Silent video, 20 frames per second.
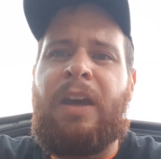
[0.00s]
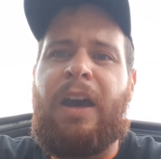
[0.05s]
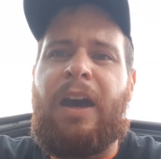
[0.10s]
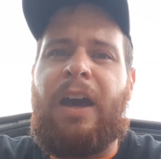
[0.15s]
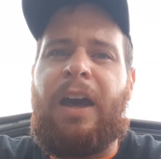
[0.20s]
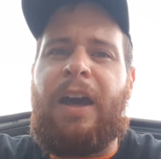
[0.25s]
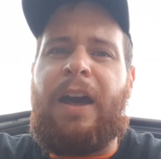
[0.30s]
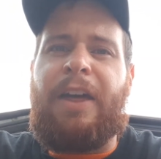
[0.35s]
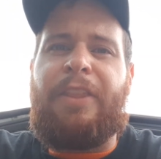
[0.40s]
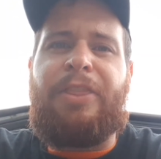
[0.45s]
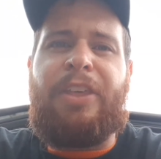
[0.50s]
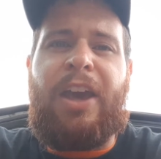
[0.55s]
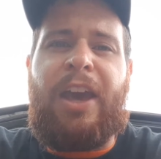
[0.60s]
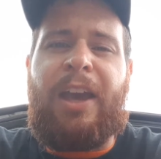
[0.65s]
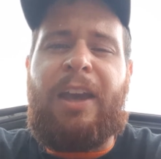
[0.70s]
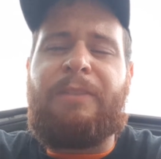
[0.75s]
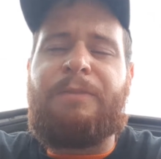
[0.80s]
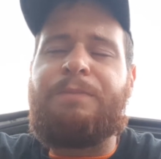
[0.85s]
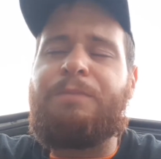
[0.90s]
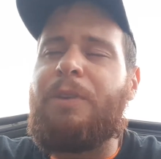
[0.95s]
Uh,
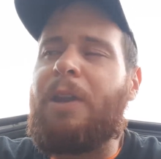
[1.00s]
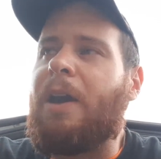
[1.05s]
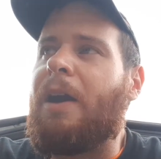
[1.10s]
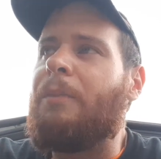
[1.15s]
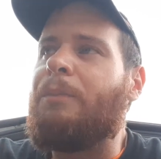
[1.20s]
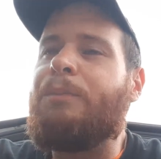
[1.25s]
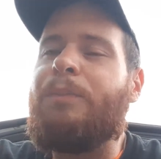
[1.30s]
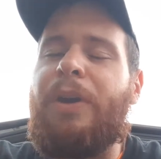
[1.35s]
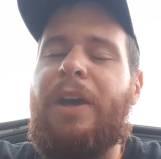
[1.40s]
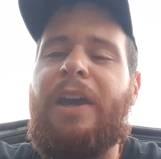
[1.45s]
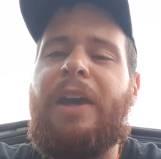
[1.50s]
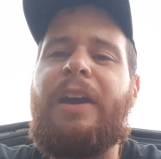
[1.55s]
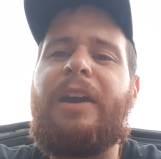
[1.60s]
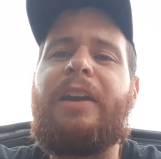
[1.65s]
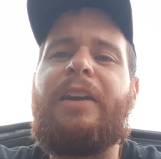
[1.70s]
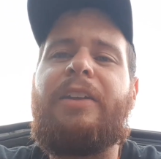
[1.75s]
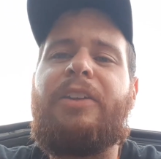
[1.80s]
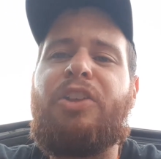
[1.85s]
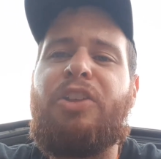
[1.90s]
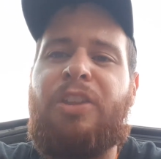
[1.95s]
thank a
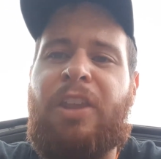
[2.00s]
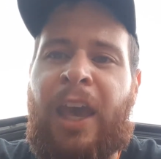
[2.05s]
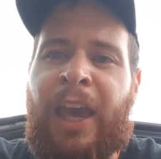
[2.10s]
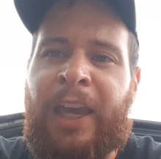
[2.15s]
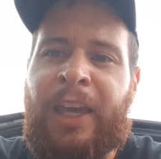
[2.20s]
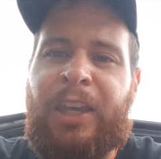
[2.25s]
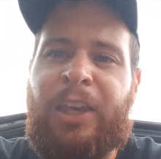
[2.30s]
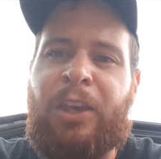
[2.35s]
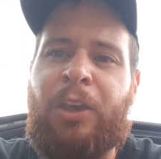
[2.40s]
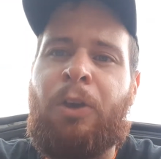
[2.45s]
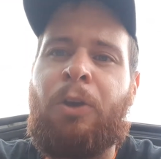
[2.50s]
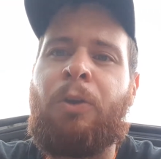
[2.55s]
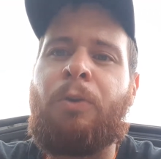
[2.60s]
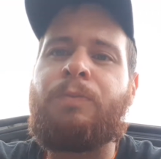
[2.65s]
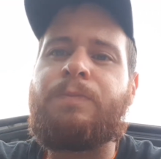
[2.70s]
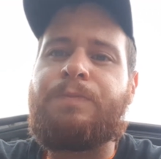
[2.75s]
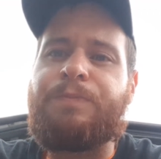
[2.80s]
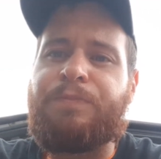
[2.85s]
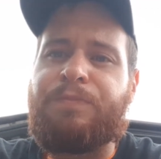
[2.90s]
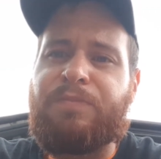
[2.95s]
big thank you